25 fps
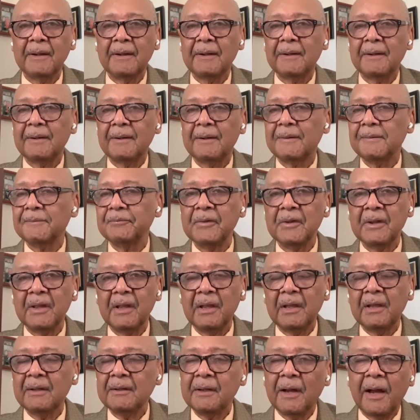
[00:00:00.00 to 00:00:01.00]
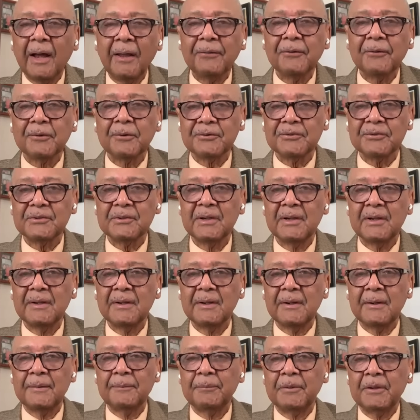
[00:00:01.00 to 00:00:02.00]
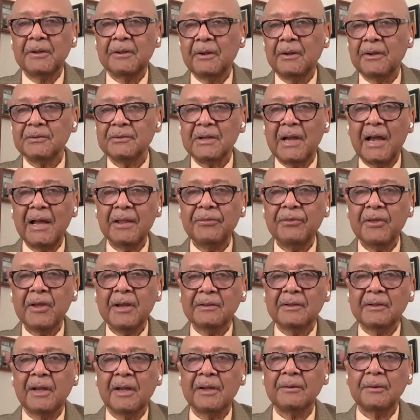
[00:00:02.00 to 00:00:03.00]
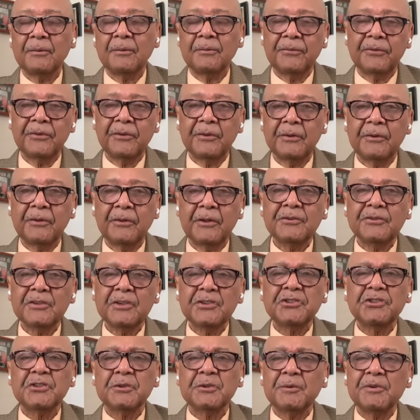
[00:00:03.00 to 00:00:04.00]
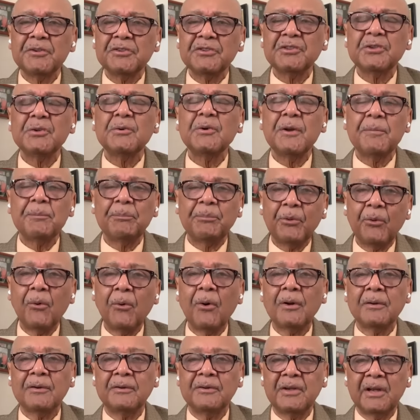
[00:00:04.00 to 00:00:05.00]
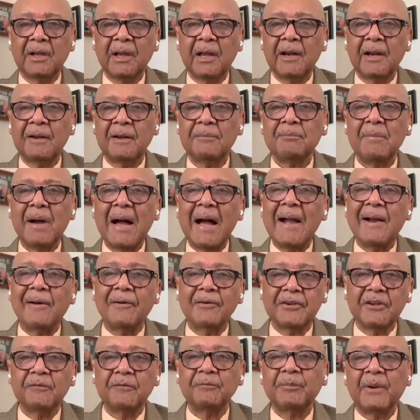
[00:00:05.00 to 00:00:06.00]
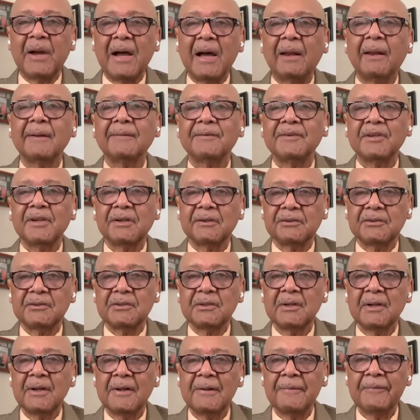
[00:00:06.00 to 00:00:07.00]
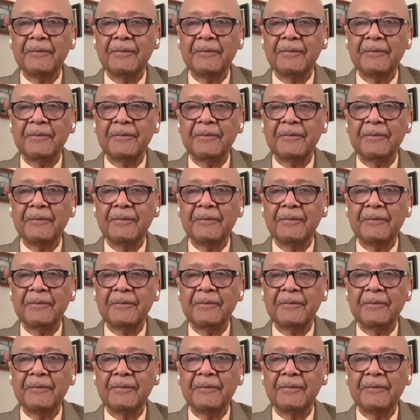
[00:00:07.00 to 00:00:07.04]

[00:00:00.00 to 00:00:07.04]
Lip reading: And others, because I think that this issue is too important to get it mired in politics.